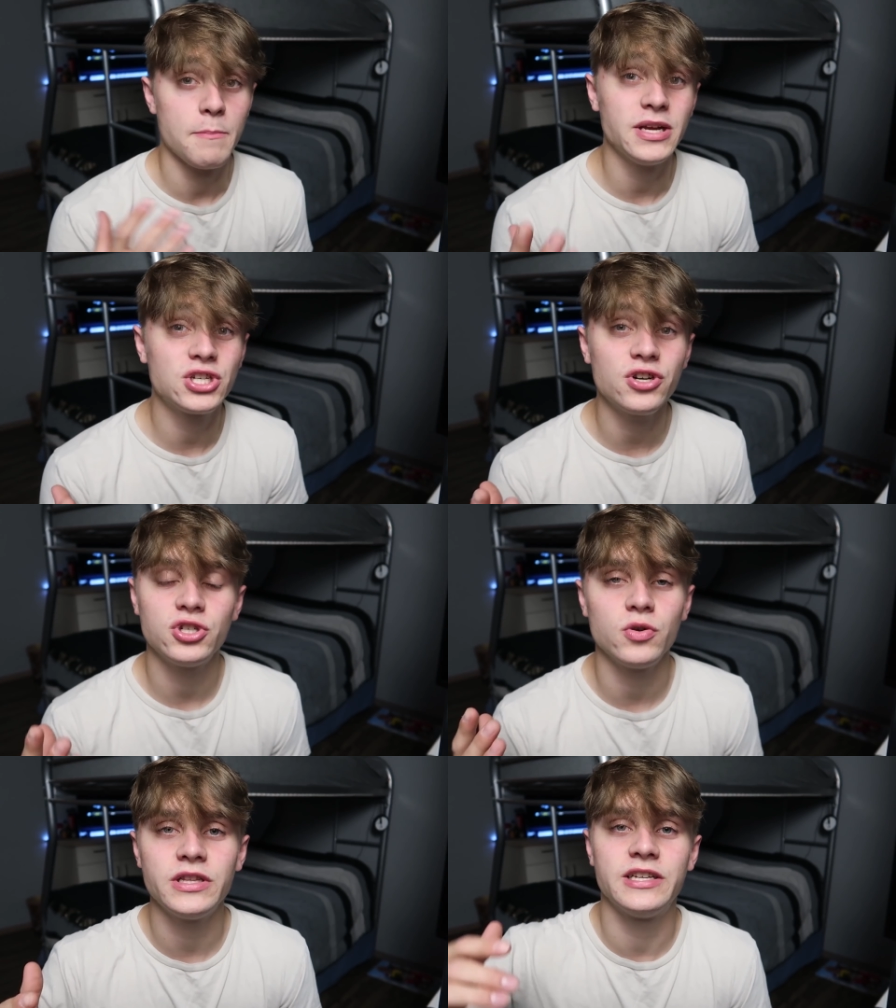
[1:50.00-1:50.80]
And be sure to
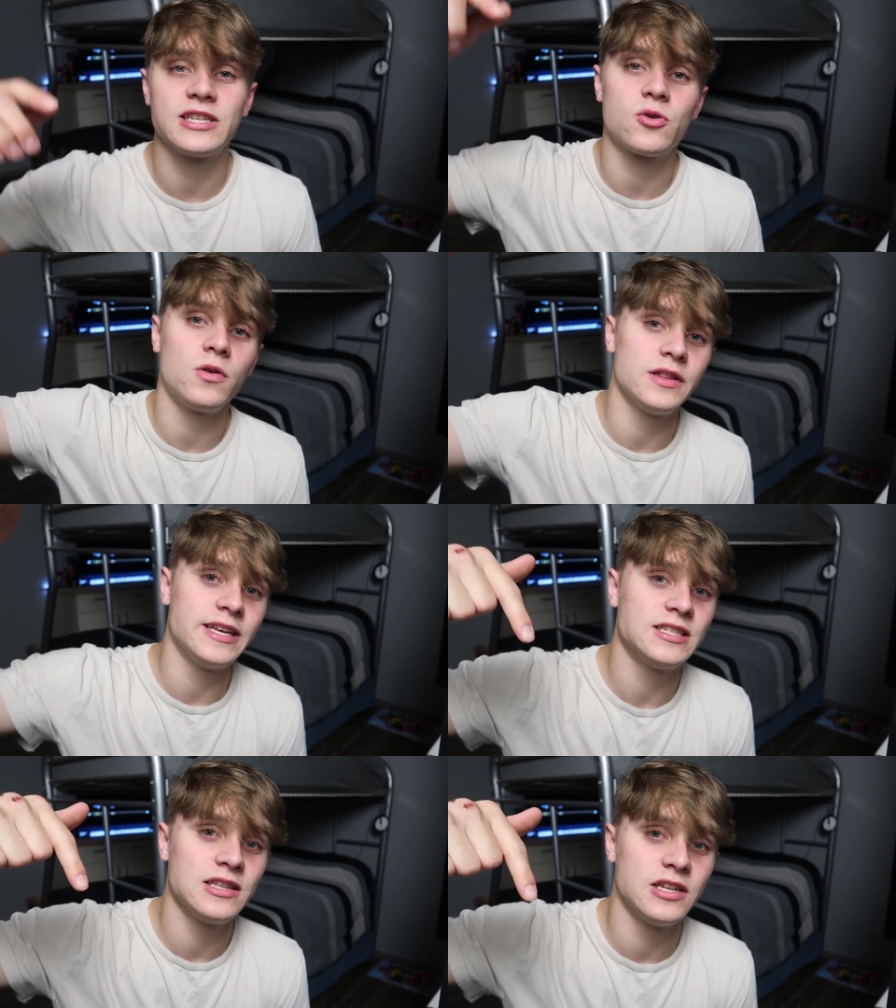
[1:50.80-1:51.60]
join the Discord,
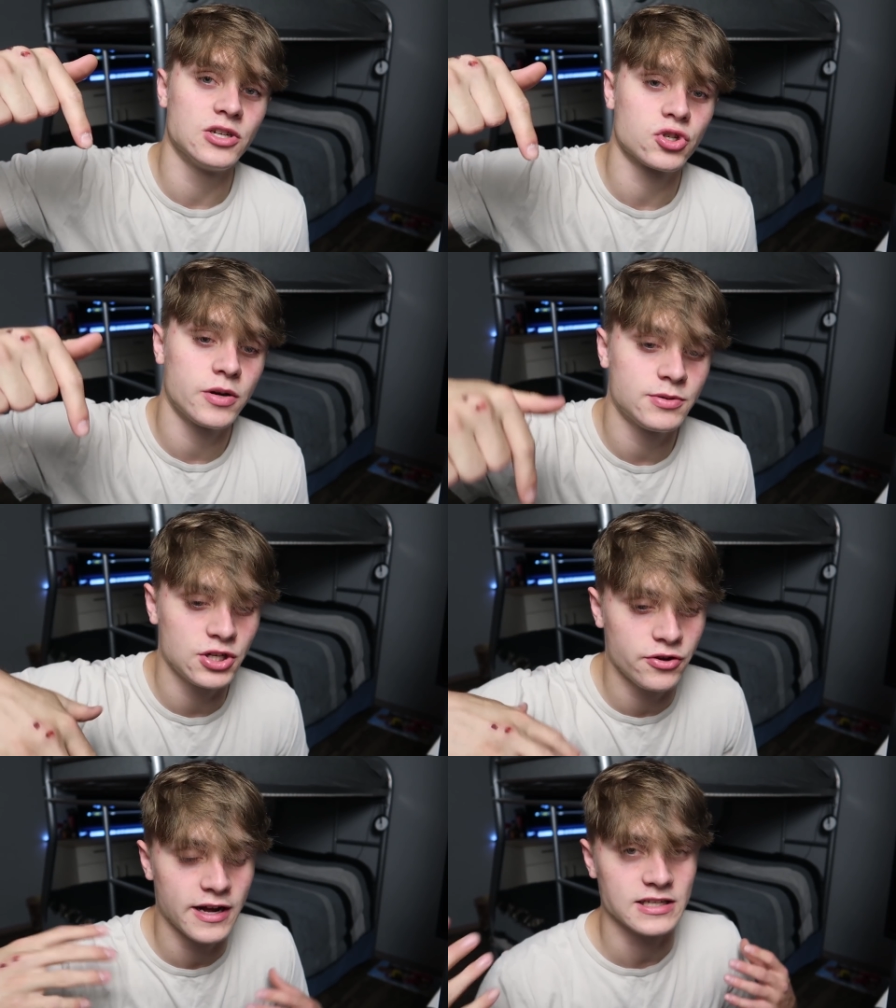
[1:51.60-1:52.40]
links in the
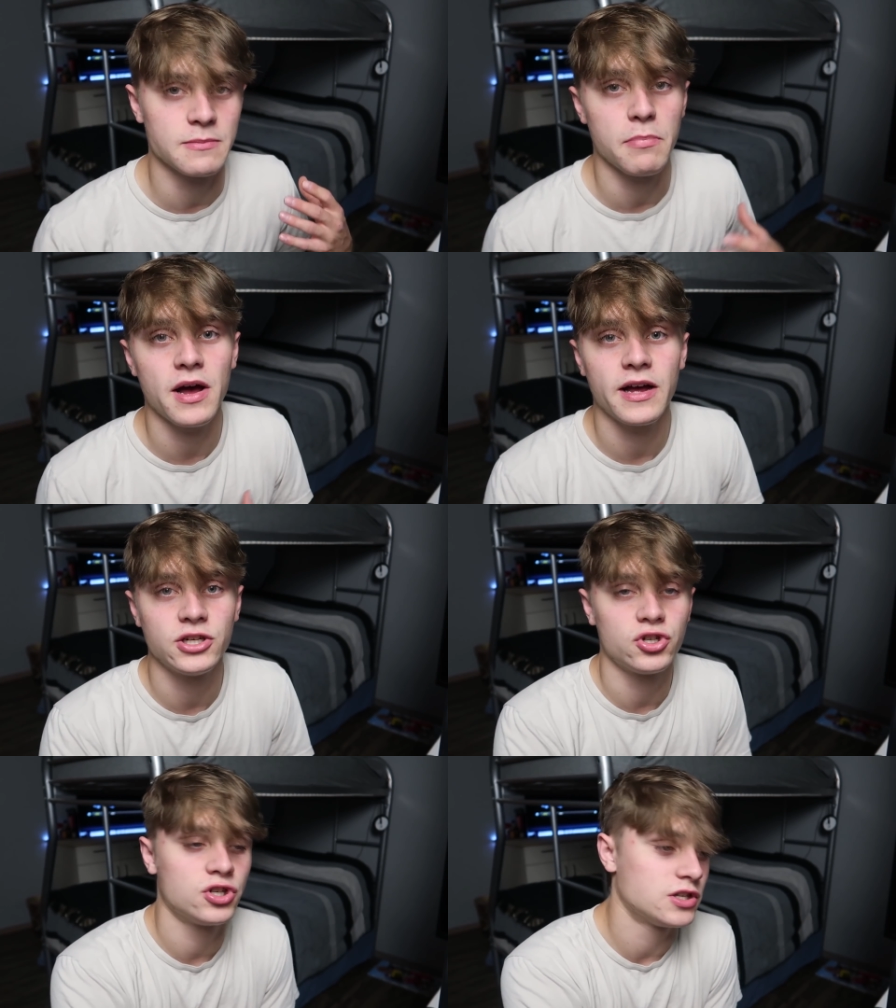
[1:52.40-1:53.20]
description. You guys can
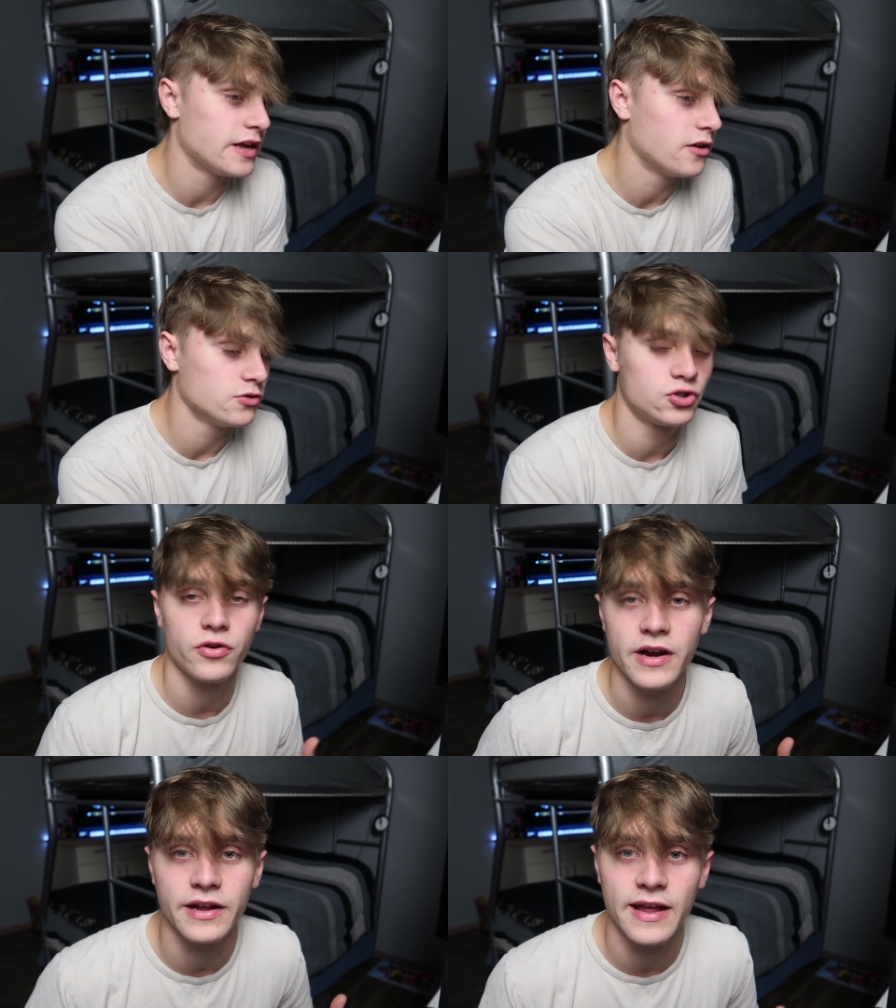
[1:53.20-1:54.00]
buy, sell,
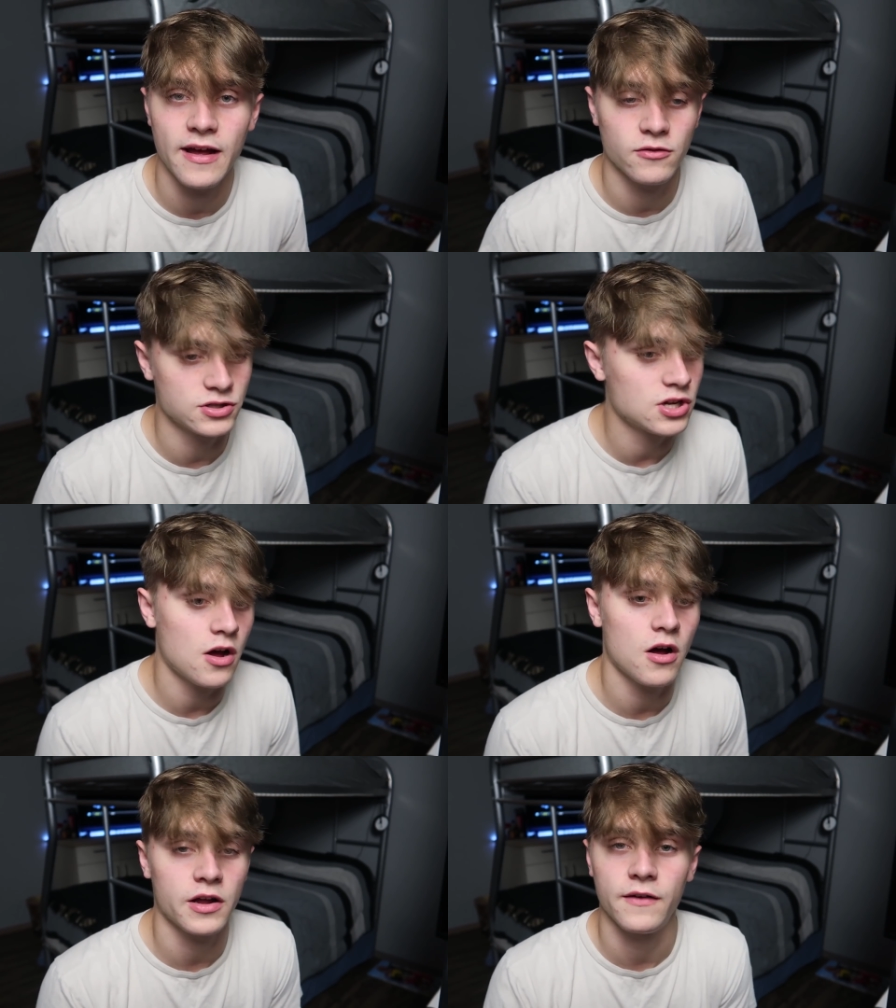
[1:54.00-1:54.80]
trade accounts,
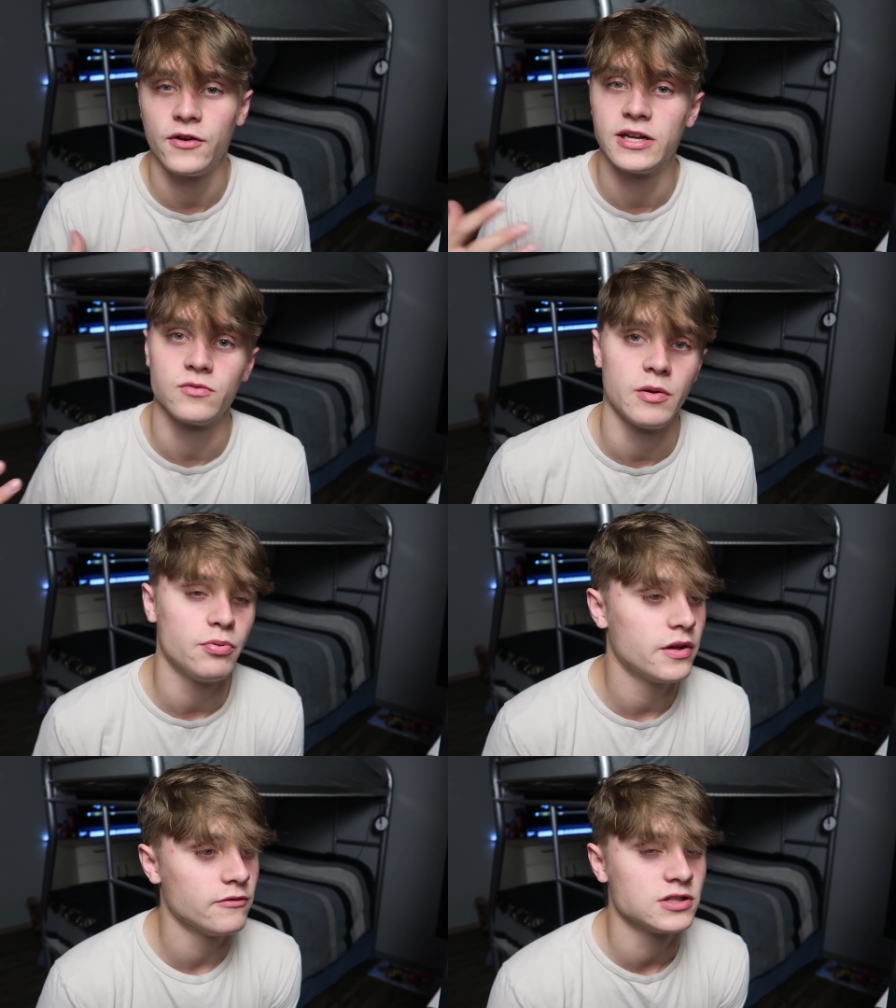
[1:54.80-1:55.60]
talk. If you guys want
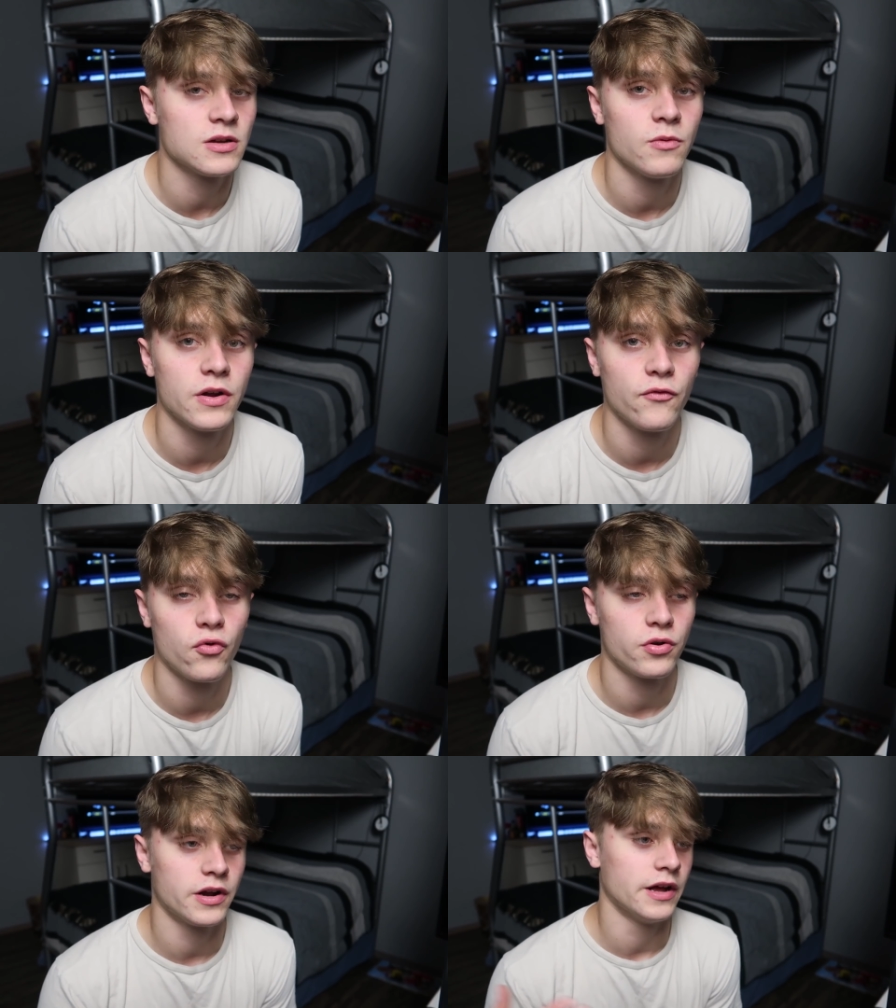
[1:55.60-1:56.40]
to play with someone on
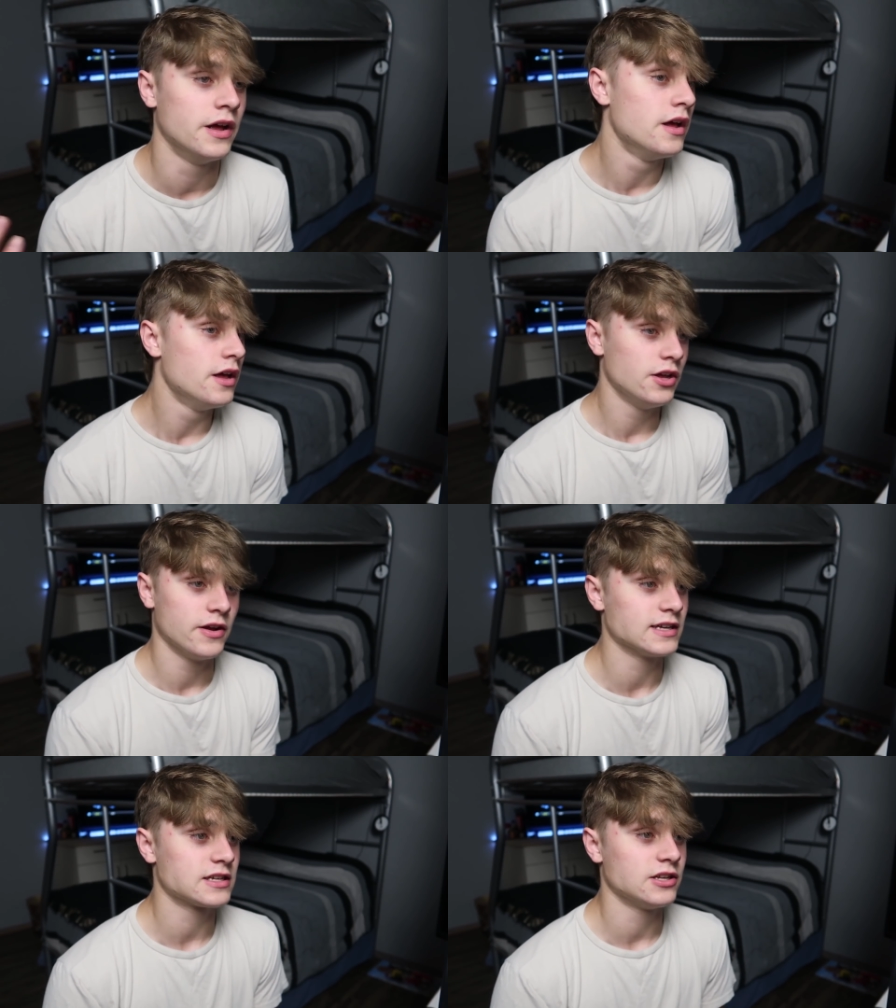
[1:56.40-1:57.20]
Fortnite, you
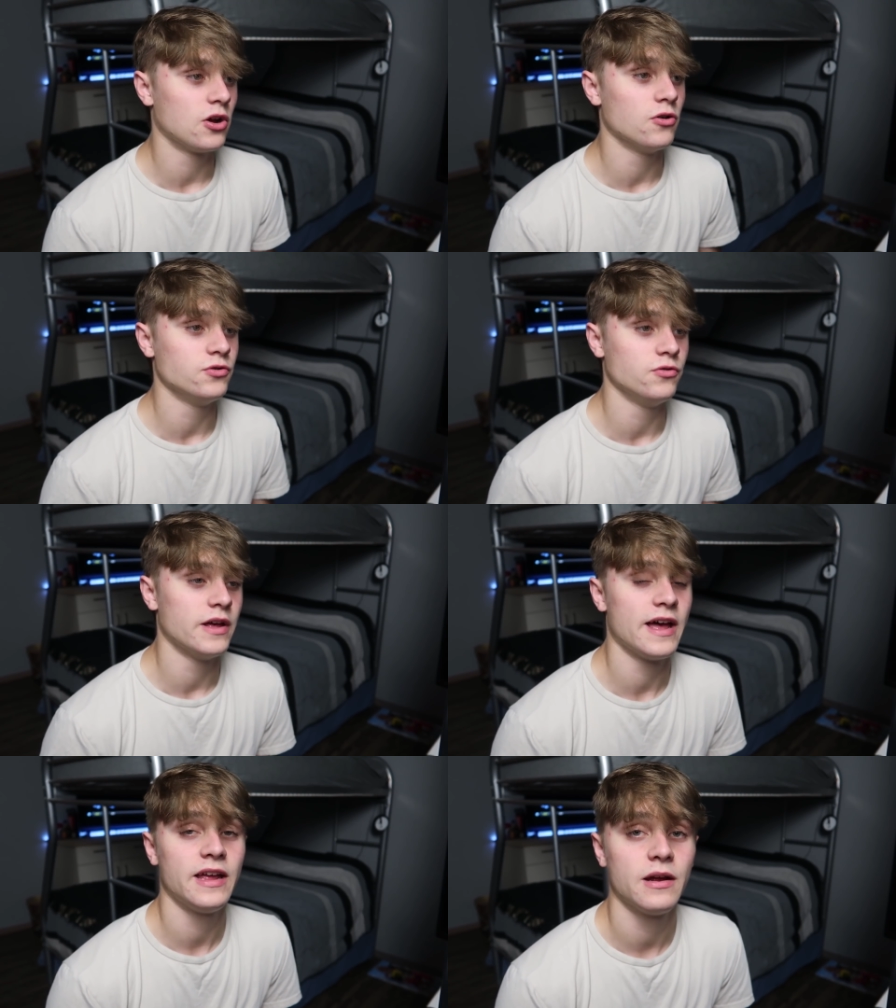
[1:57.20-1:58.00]
guys can go do
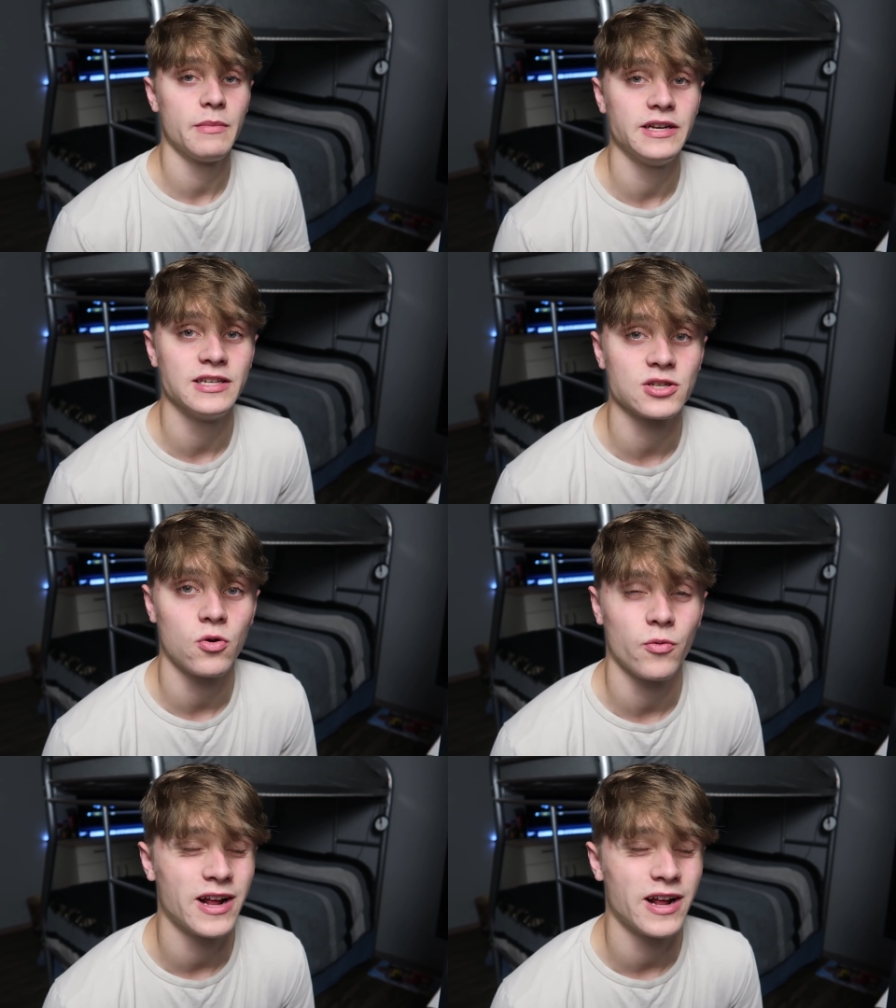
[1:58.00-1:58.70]
that. Hit up my Discord.